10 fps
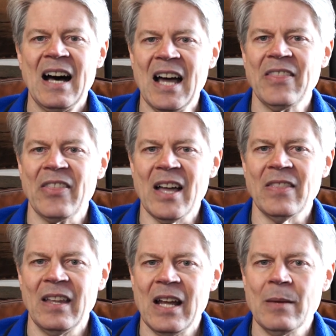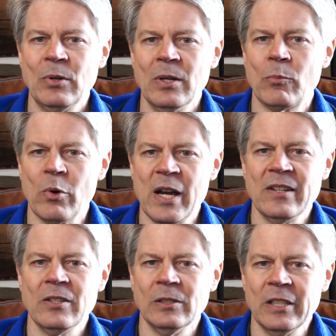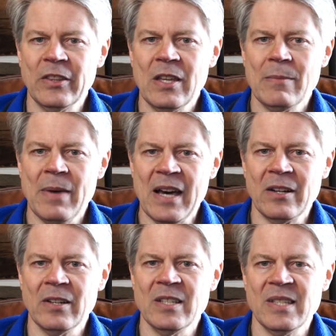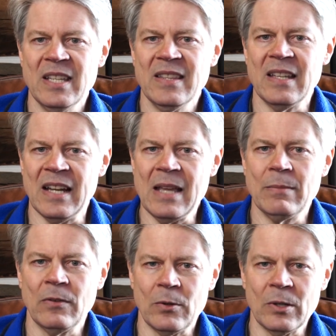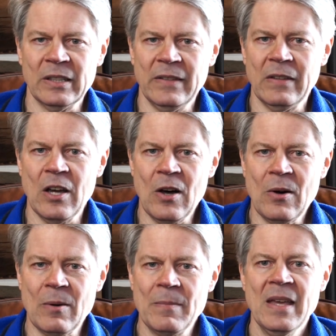I thought that I put brand new lithium batteries in the night before leaving home